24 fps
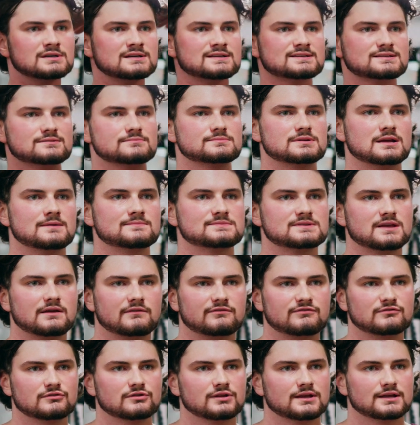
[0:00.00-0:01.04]
Sometimes I
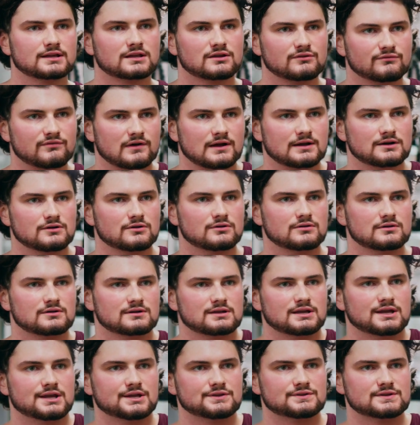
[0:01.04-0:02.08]
feel like if I don't
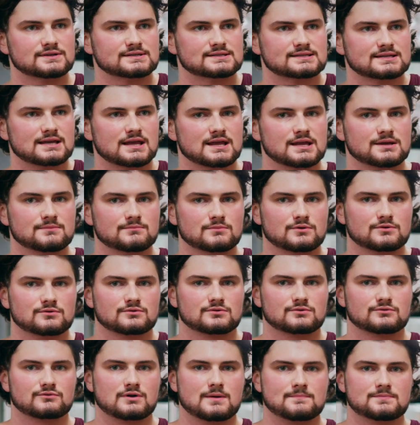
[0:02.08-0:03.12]
hit the same
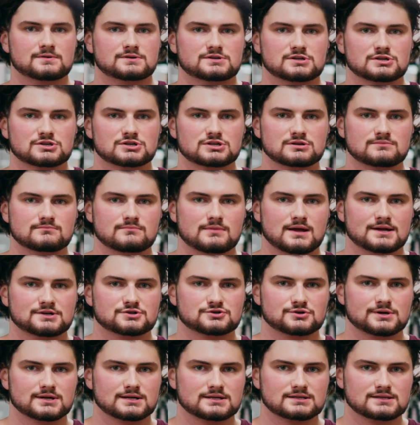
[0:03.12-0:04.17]
repetition
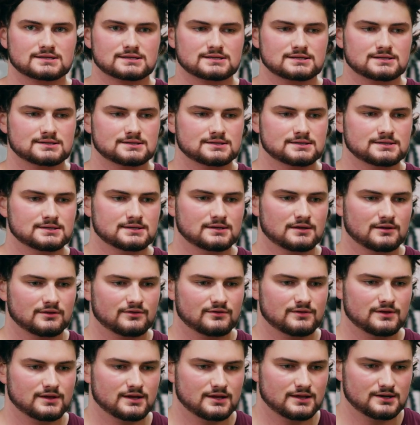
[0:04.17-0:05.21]
metrics,
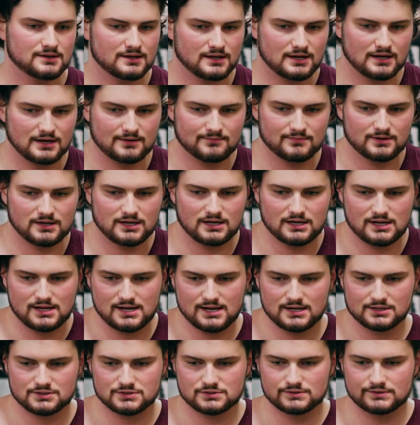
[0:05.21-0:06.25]
then I'm not
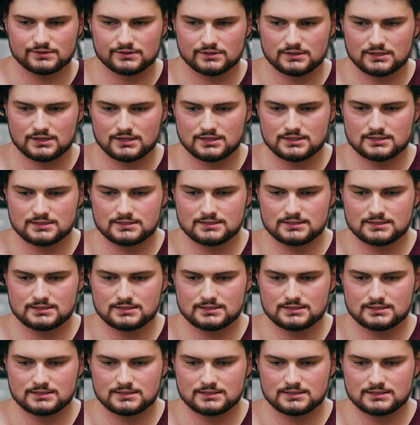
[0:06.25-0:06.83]
actually